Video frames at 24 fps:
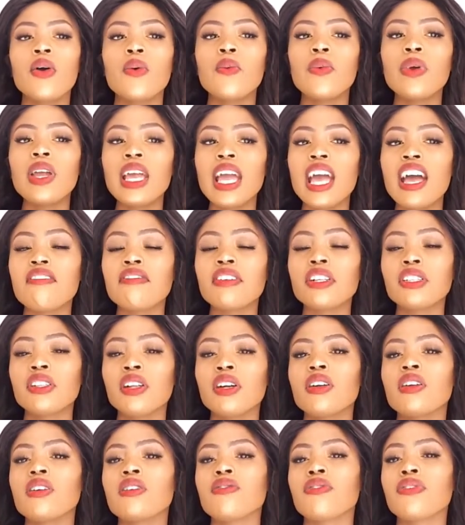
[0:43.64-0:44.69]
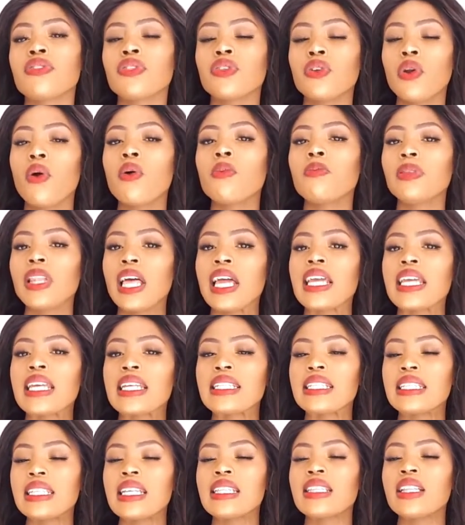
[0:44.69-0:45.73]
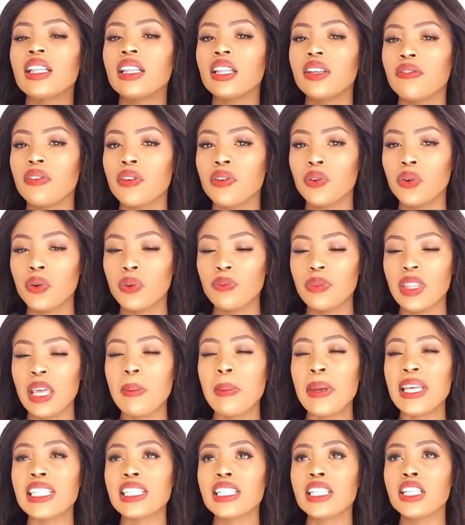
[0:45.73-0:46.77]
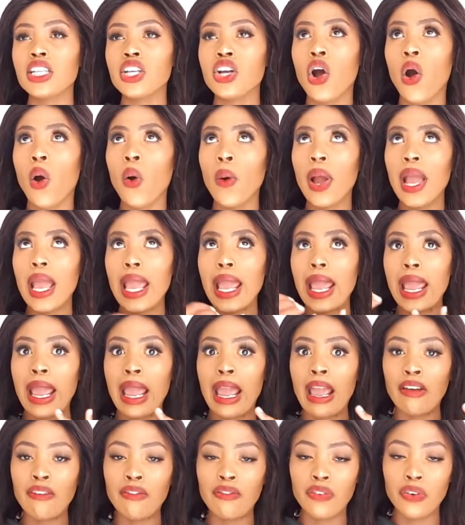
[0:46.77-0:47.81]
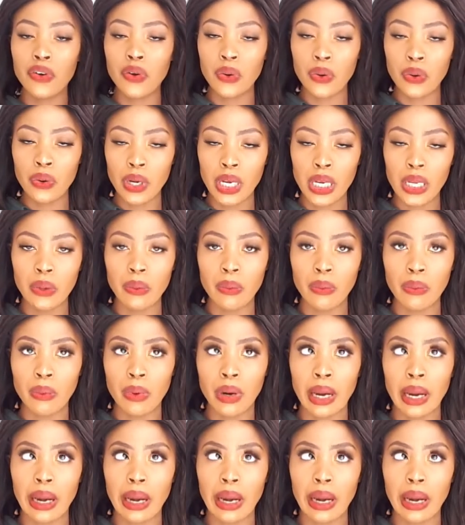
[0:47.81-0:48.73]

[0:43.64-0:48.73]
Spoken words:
we have a lot of throw blankets in the living room. They basically go everywhere.